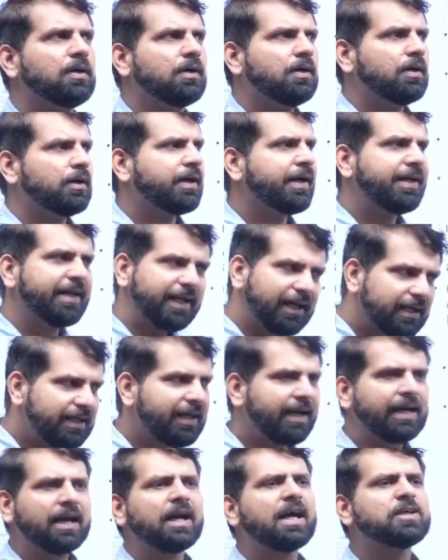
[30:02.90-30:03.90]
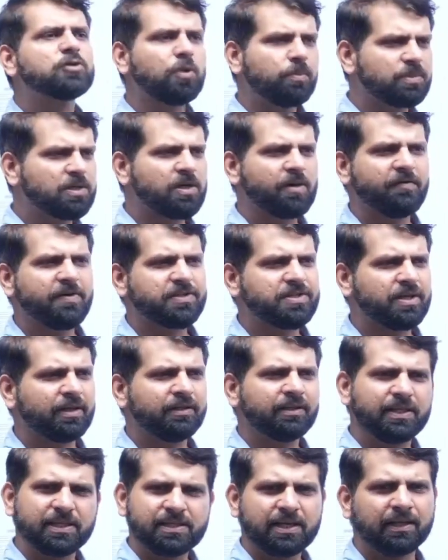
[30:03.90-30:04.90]
critically analyze observation,
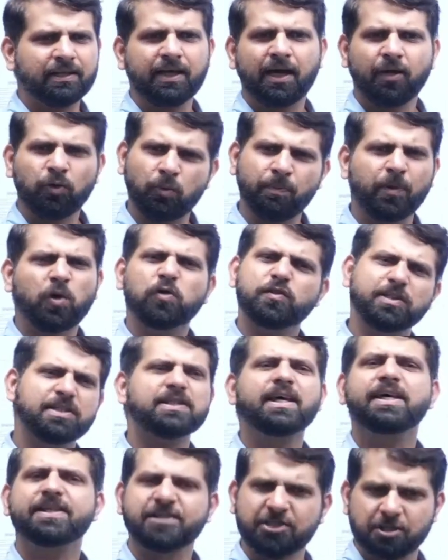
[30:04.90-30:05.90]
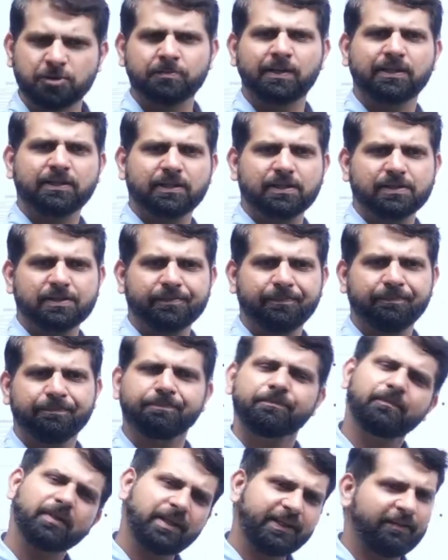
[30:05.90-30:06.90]
this and that. No, because these are research methods.
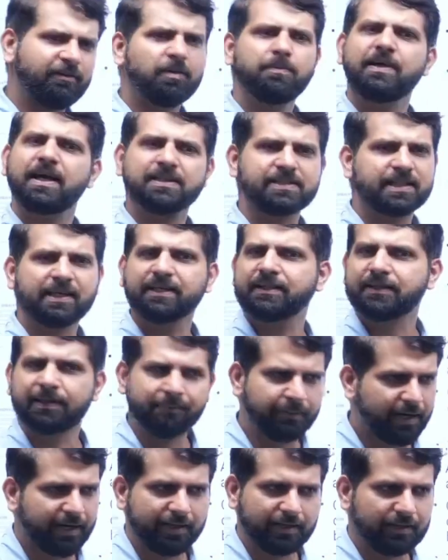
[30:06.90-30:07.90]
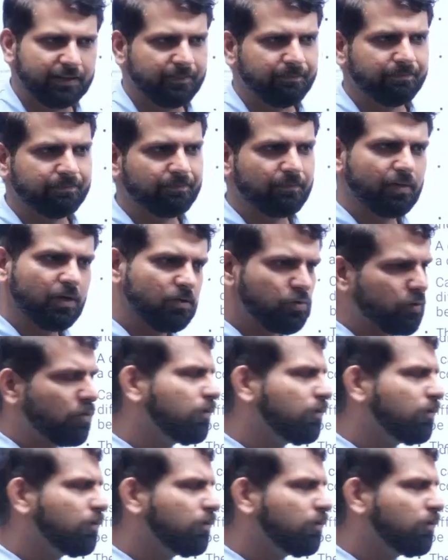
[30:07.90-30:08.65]
They will be asking them directly. So